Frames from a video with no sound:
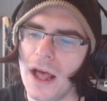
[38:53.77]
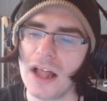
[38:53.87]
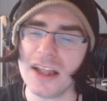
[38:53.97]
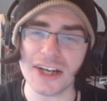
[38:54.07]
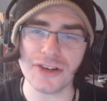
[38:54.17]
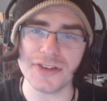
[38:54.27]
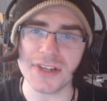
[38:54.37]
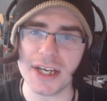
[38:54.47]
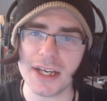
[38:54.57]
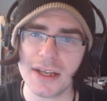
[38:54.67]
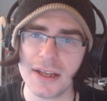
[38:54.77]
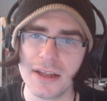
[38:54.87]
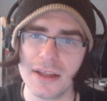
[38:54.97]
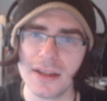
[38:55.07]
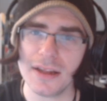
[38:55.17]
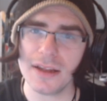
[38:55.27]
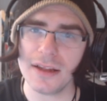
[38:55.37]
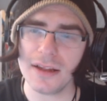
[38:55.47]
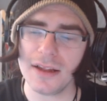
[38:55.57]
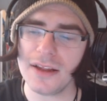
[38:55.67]
electricity.
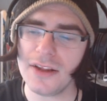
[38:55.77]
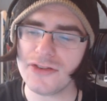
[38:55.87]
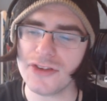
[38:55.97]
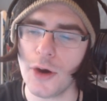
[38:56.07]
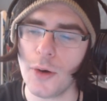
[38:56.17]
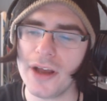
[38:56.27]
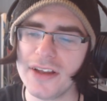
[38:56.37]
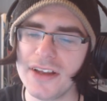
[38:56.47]
So